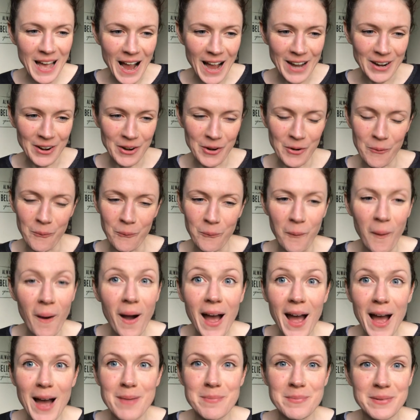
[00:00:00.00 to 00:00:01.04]
I don't know what
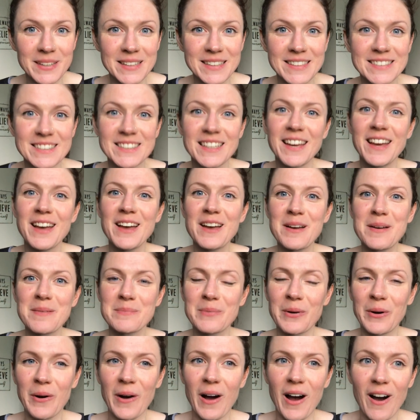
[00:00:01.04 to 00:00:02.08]
happened,
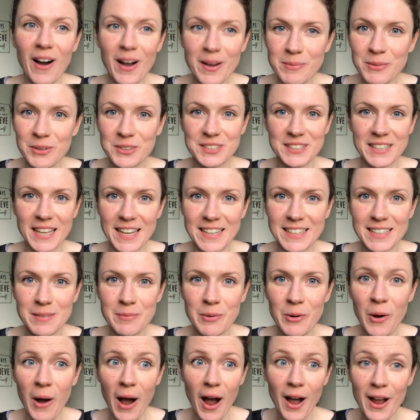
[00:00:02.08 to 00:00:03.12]
but I'm not scared
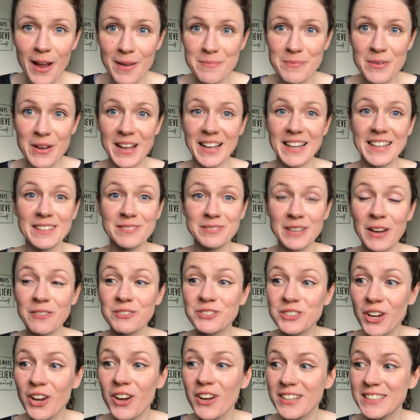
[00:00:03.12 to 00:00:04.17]
anymore. I've
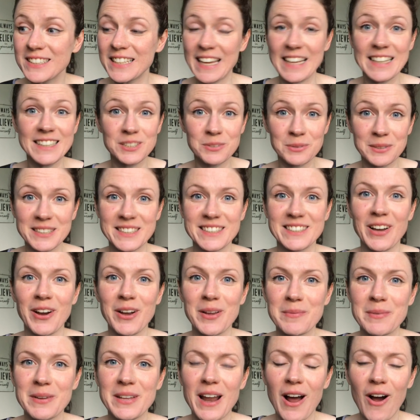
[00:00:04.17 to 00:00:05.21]
turned it into excitement.